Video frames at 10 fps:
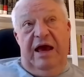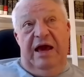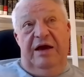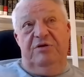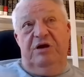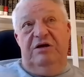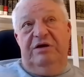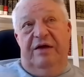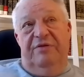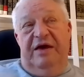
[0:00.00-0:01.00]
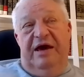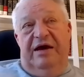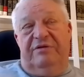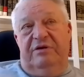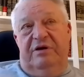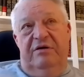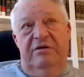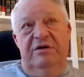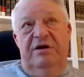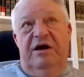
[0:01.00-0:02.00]
and that
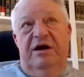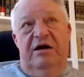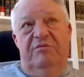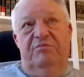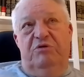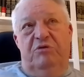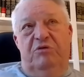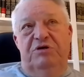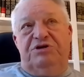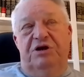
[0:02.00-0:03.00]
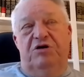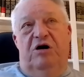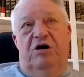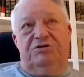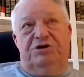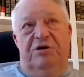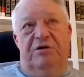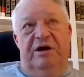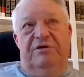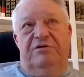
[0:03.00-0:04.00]
Christian
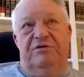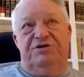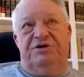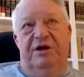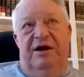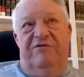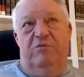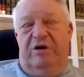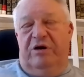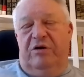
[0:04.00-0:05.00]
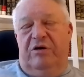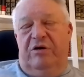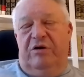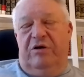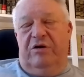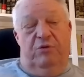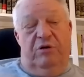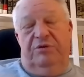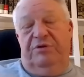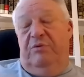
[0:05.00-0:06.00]
culture and Christian government are going to rule the world.